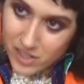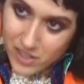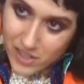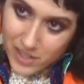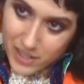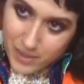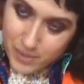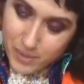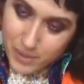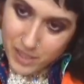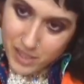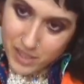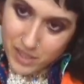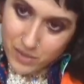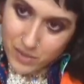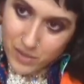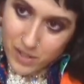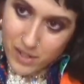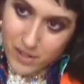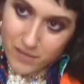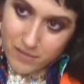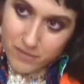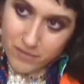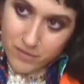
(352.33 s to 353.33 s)
Like it was still
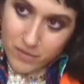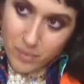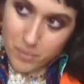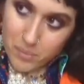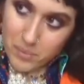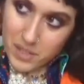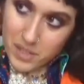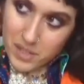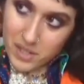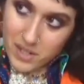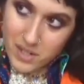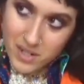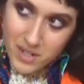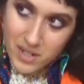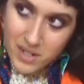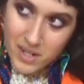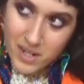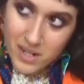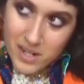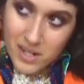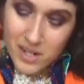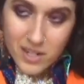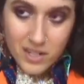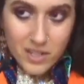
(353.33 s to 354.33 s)
kind of frumpy.
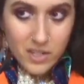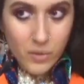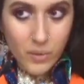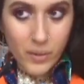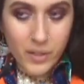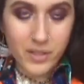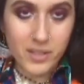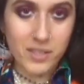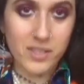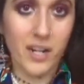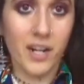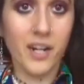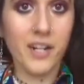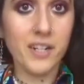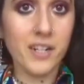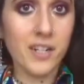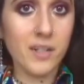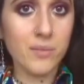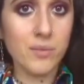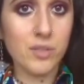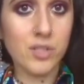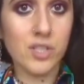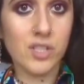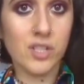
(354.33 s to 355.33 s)
So I decided
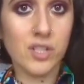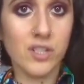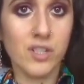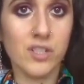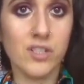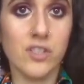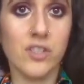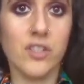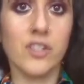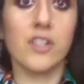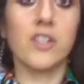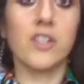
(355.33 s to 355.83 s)
I'm just gonna turn it